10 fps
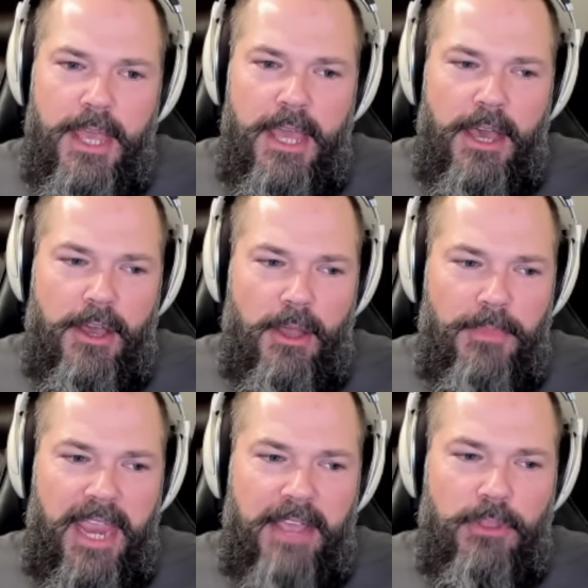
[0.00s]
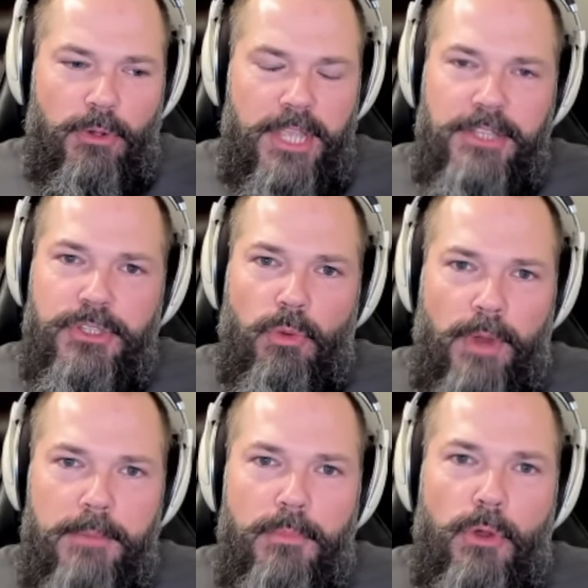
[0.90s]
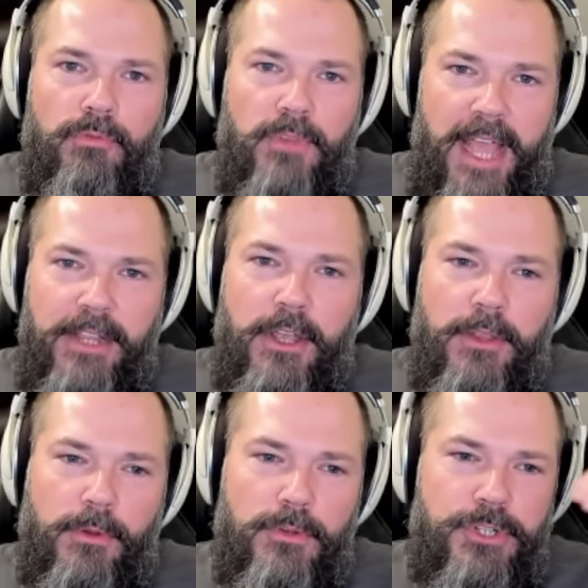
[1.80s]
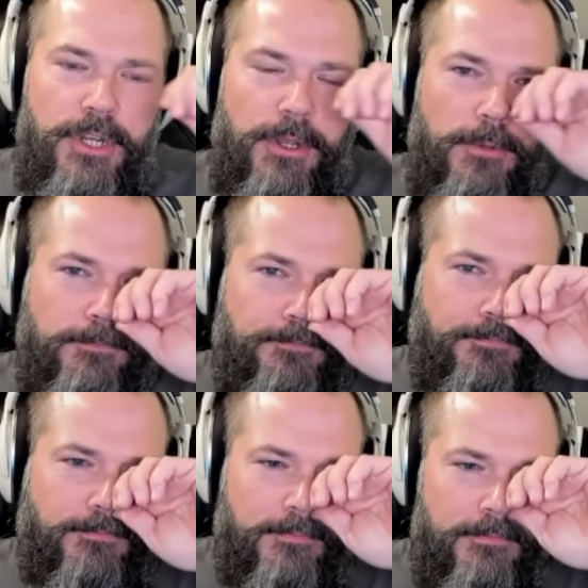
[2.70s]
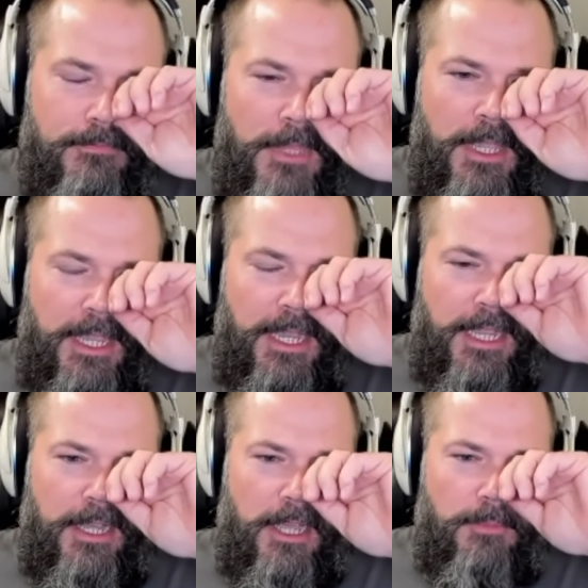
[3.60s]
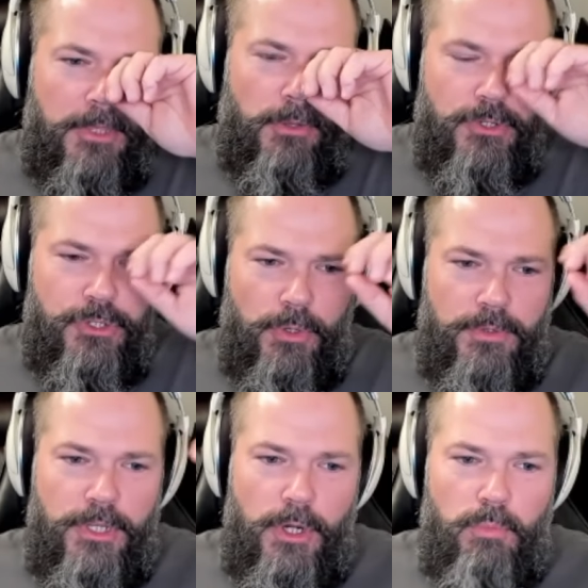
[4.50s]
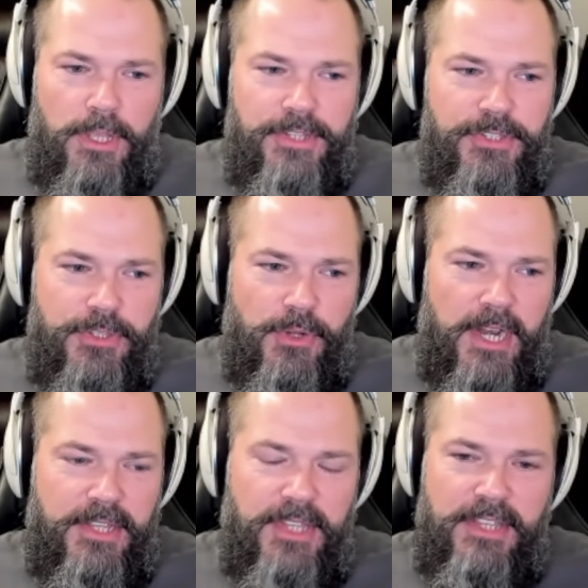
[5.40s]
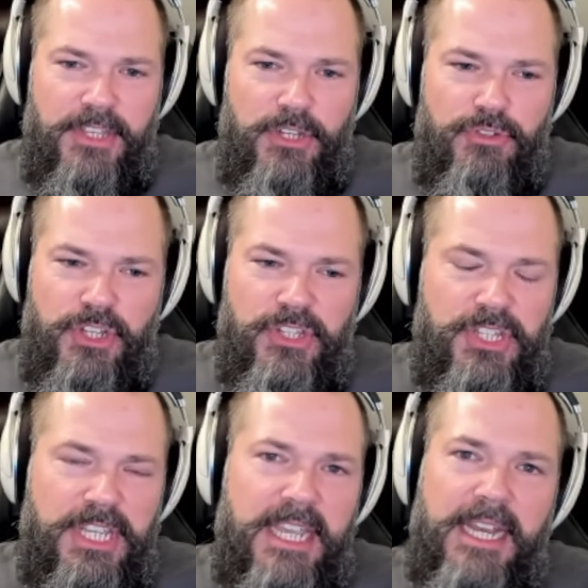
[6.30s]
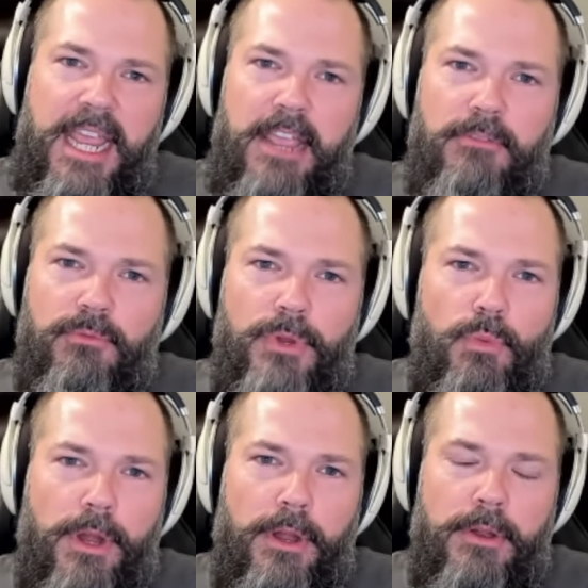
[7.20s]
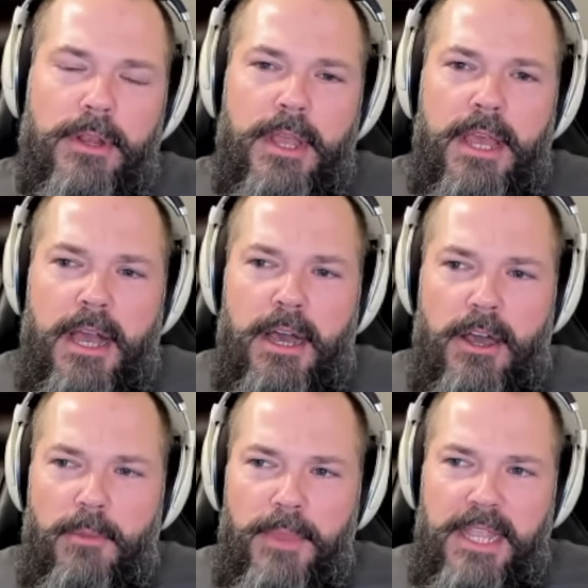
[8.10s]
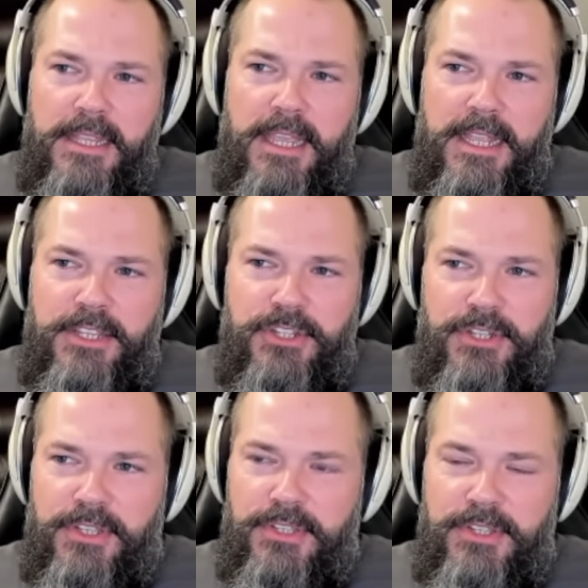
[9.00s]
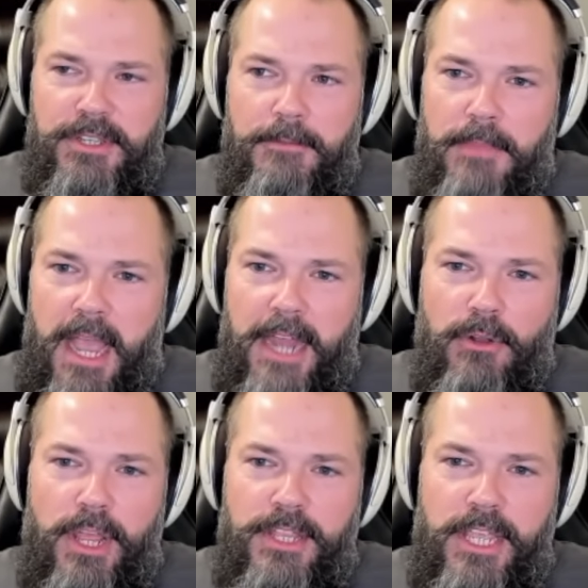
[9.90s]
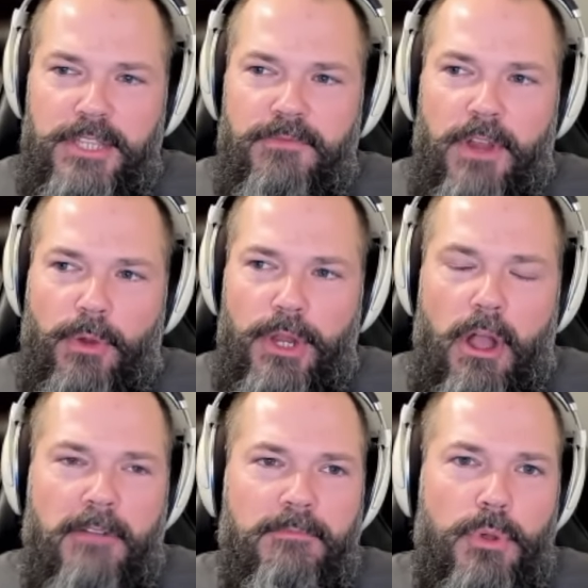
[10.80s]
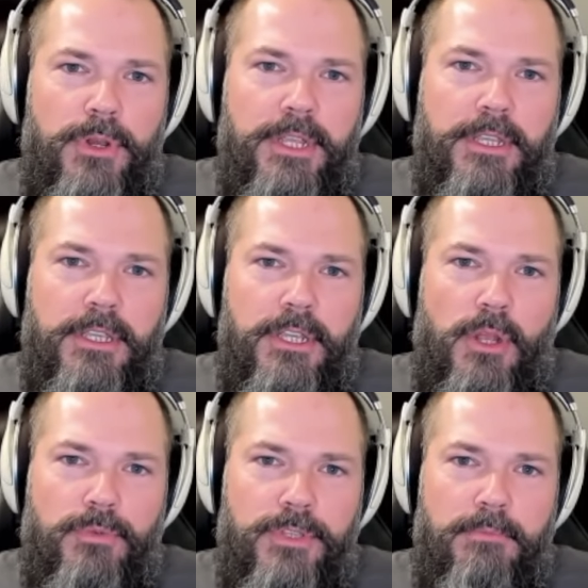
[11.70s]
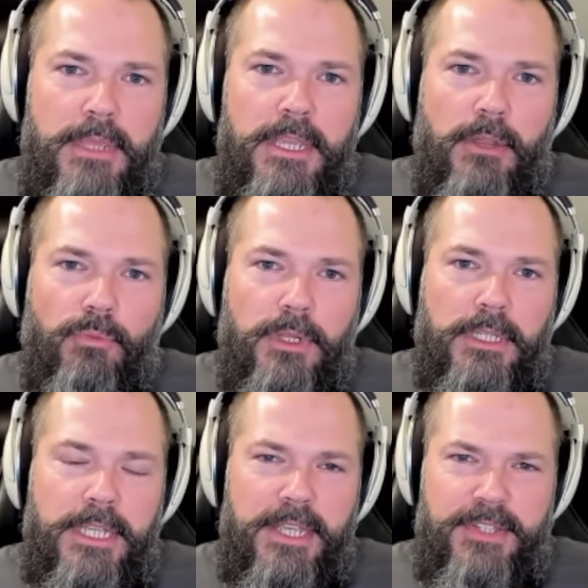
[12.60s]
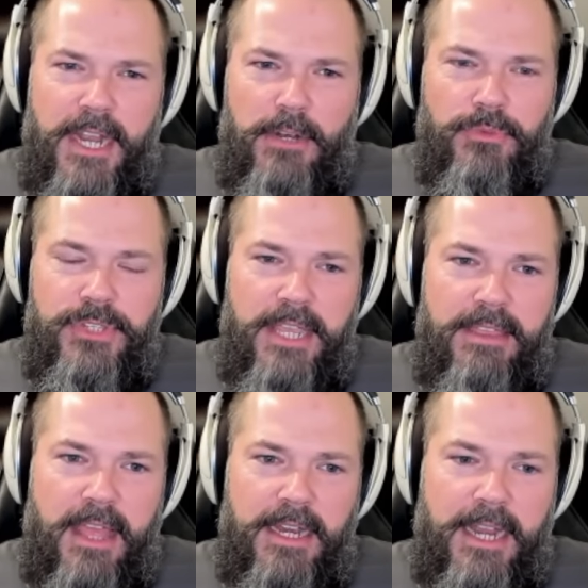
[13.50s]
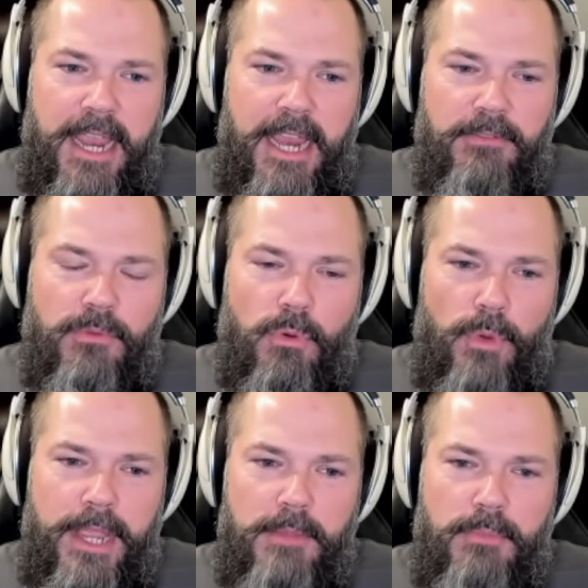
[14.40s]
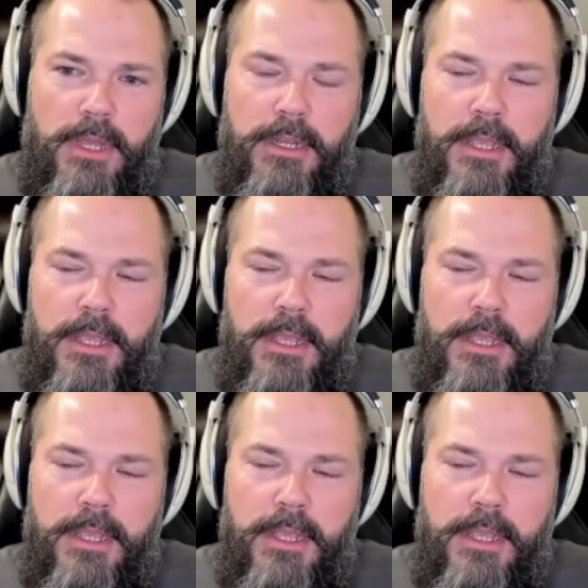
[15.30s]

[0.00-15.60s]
it's the rainbow flag colors, you know. And there are certain, you know, places in the United States, and you just see it everywhere. And it's just, it's very off-putting, you know, to me. It really is. And I don't say that in a hateful way, but,